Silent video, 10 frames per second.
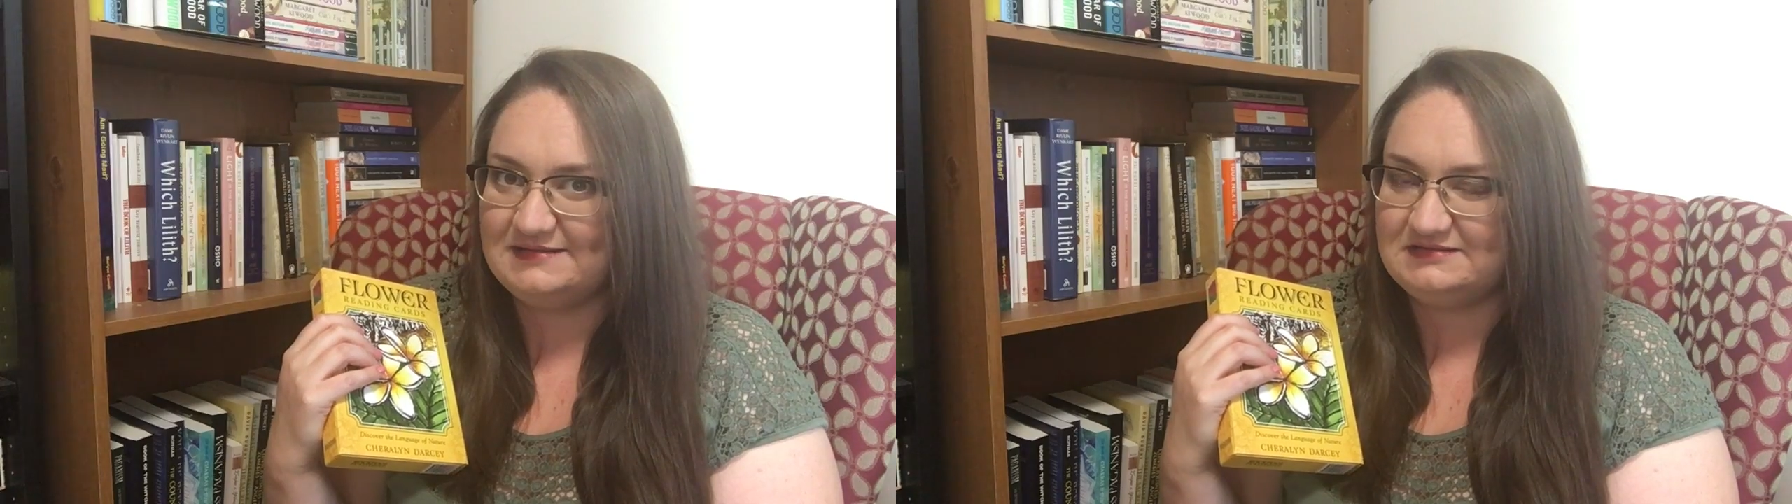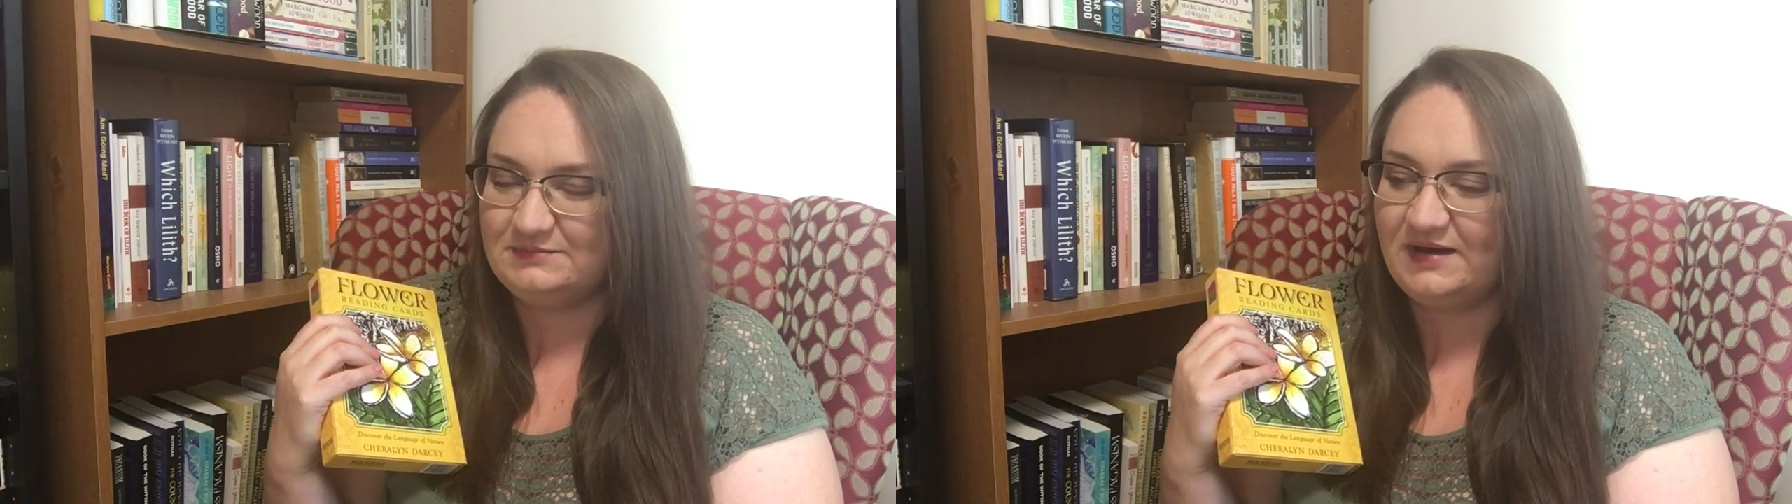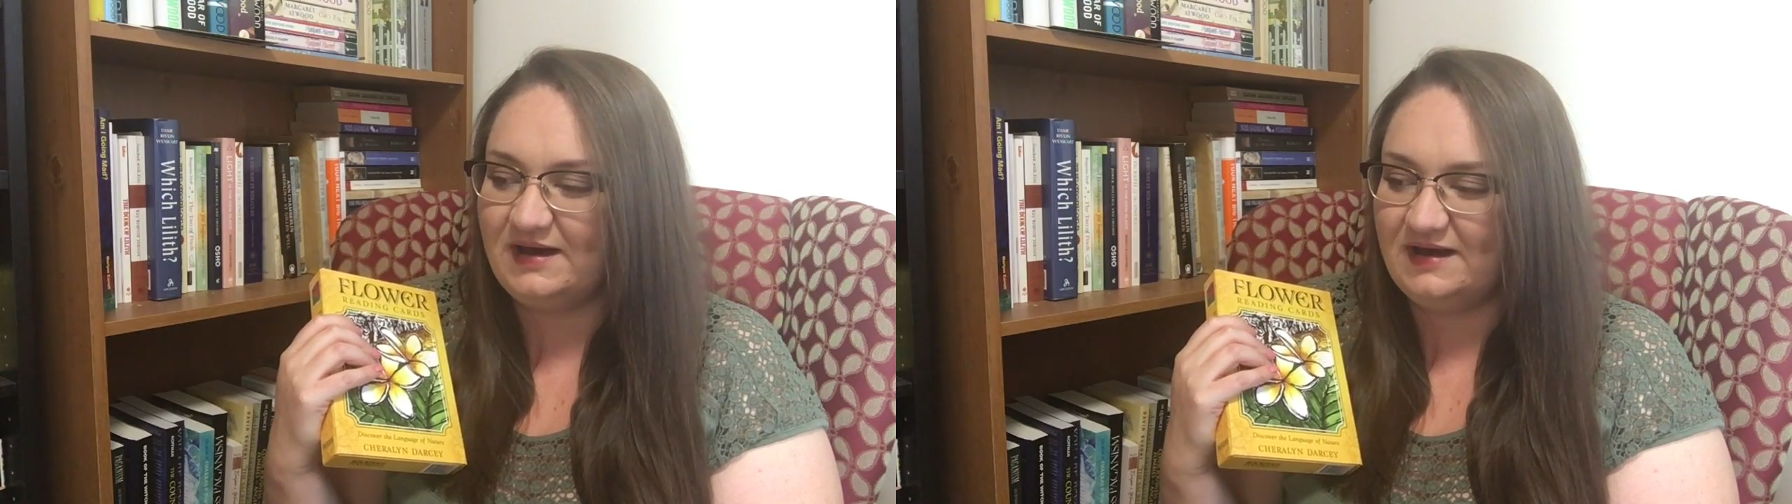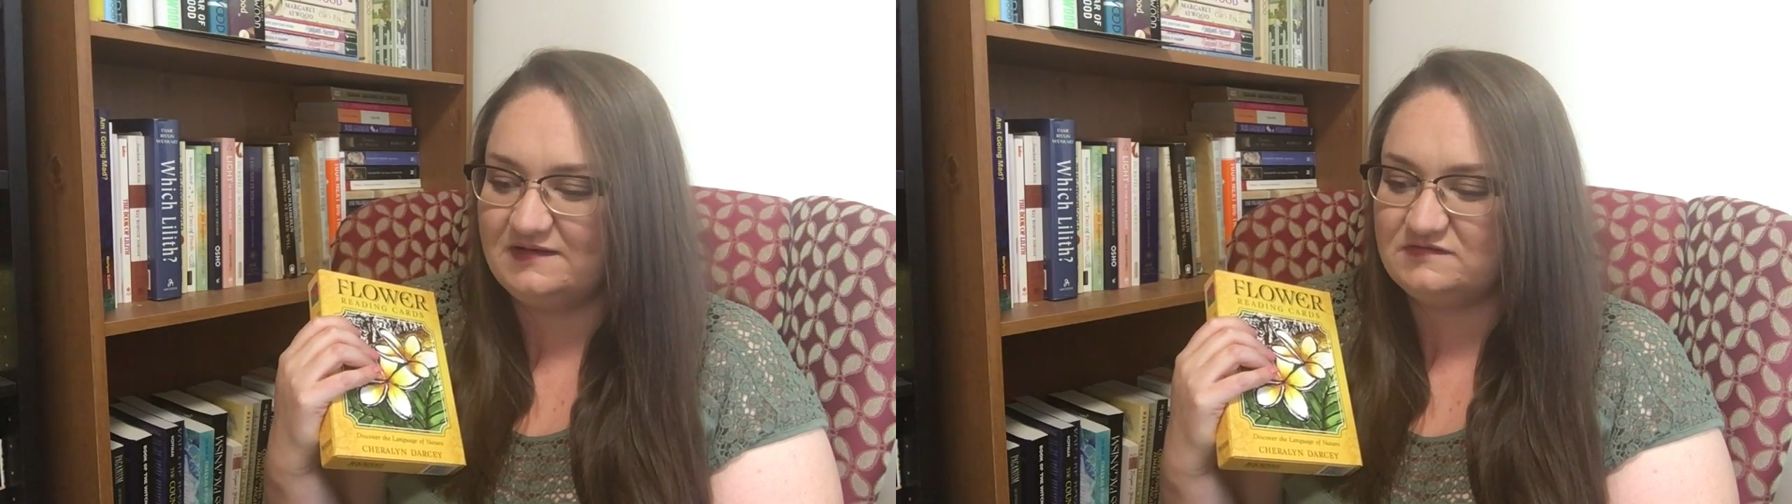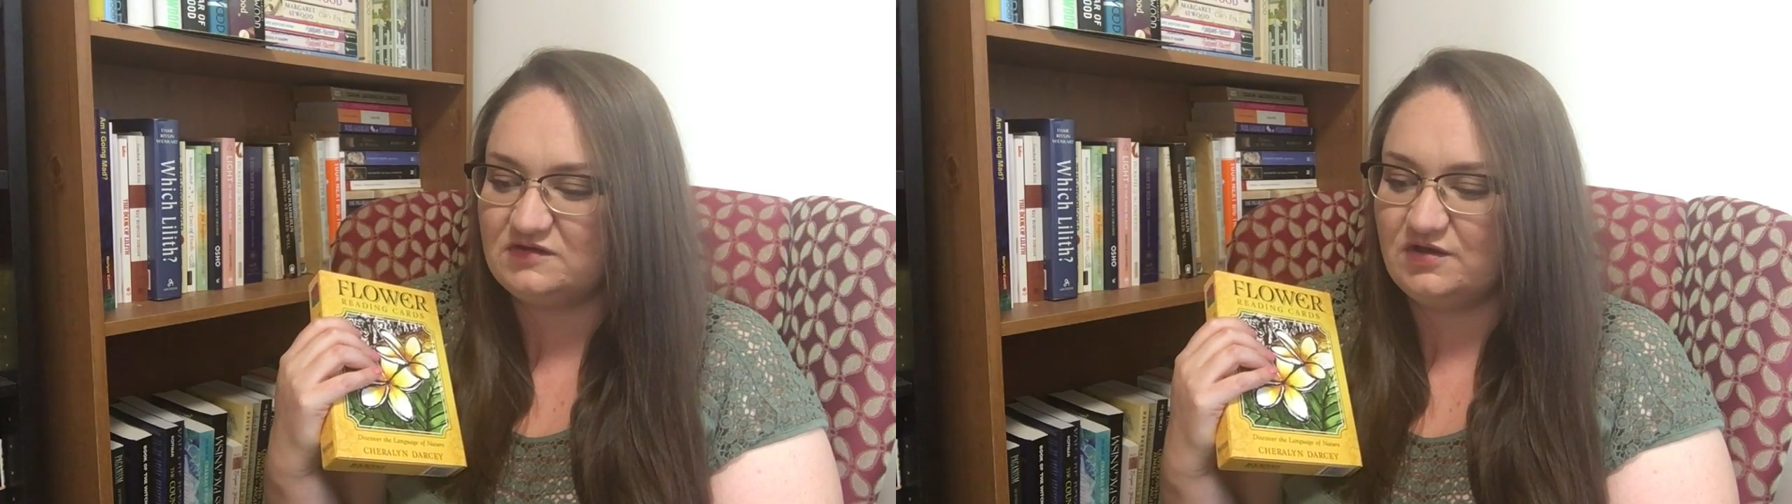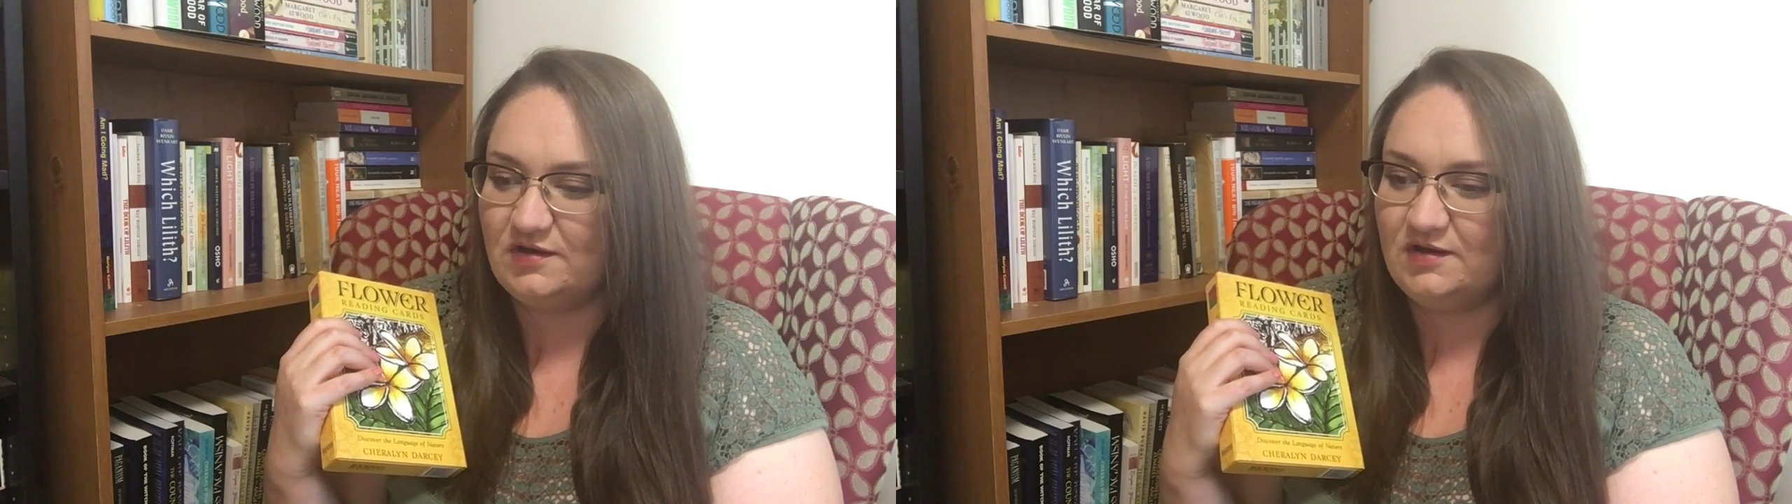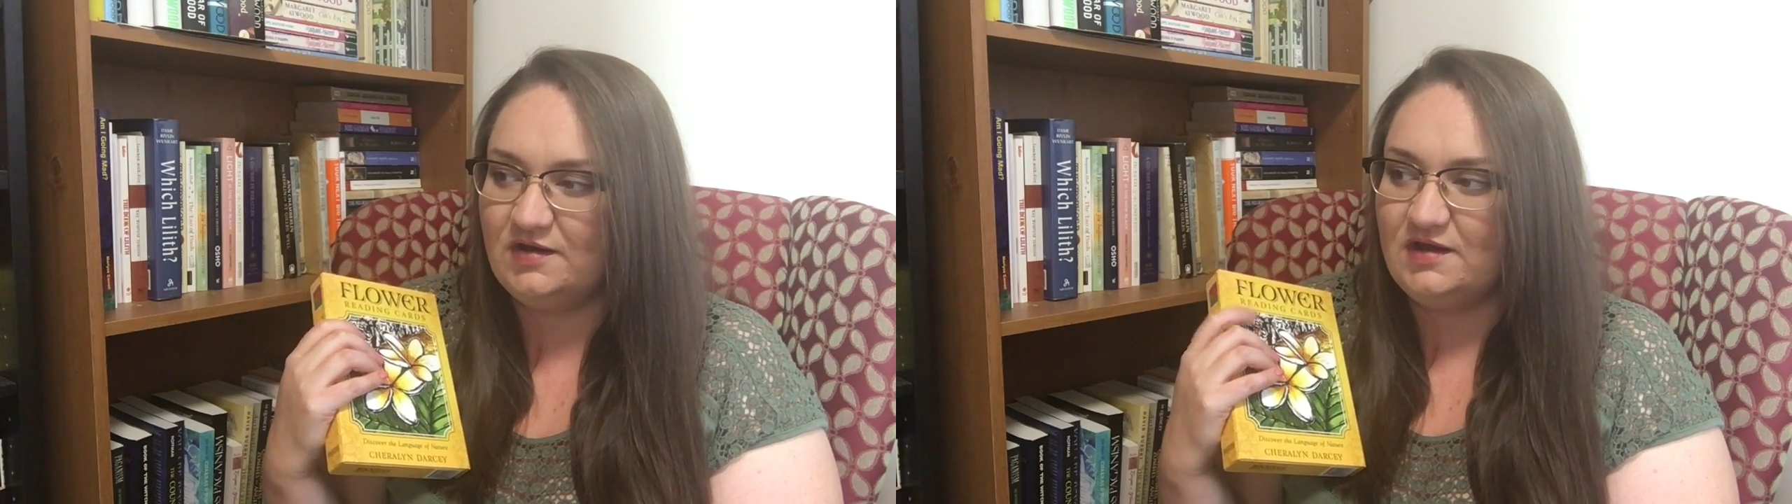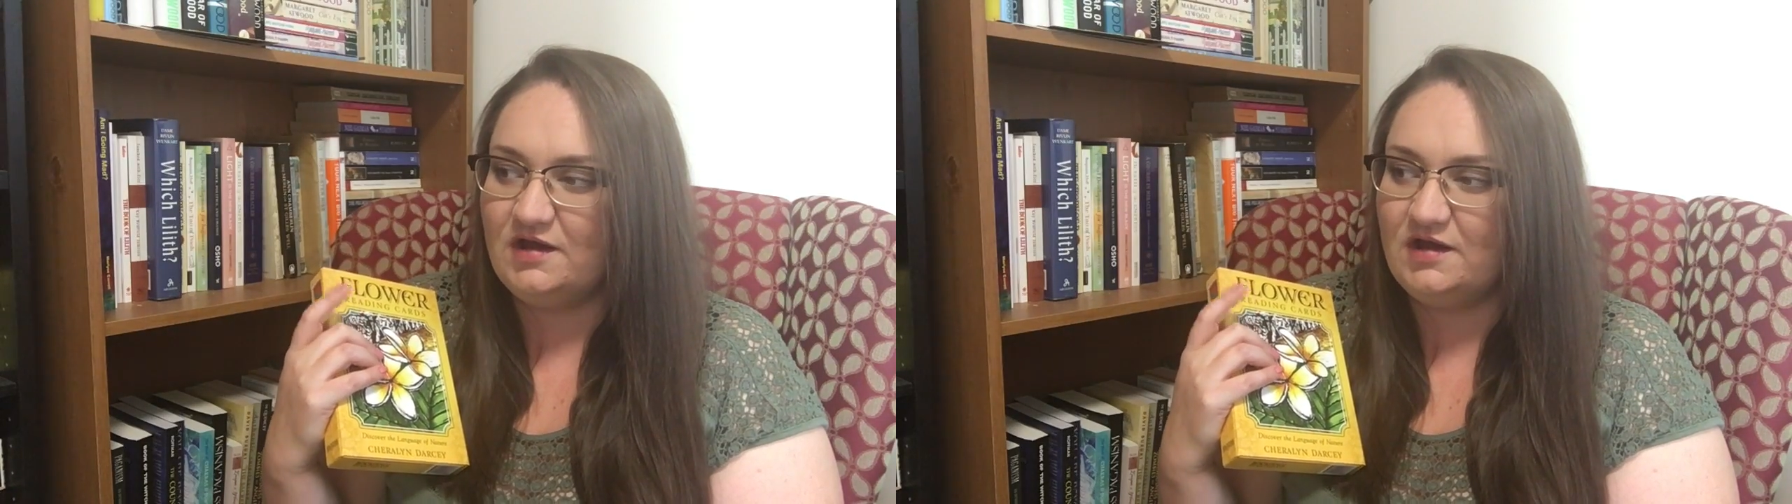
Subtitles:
in the past her